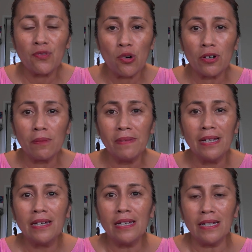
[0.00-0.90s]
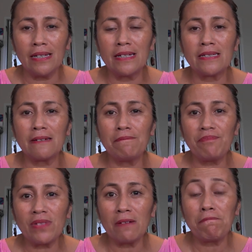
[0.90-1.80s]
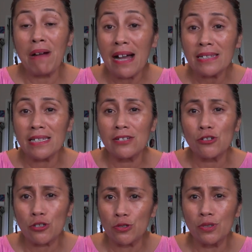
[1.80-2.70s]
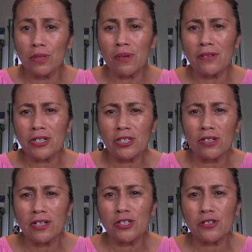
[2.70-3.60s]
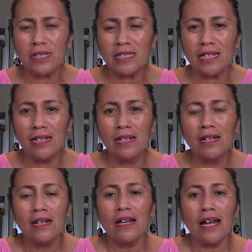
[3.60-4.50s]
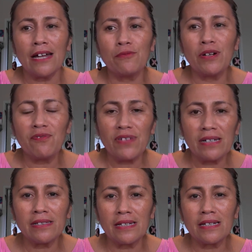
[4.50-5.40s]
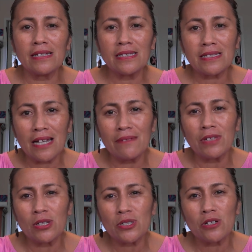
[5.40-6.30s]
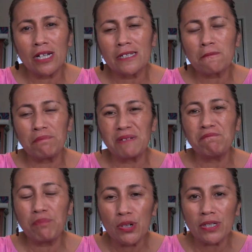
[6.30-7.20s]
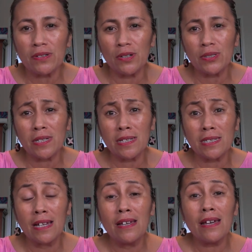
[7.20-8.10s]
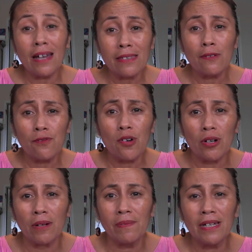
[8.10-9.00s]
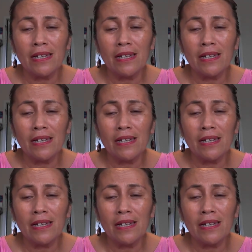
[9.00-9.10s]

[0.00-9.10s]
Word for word: Forum. It is a, a party to the Rarotonga Treaty, and we feel that it is time that Australia has been put on notice at the forum.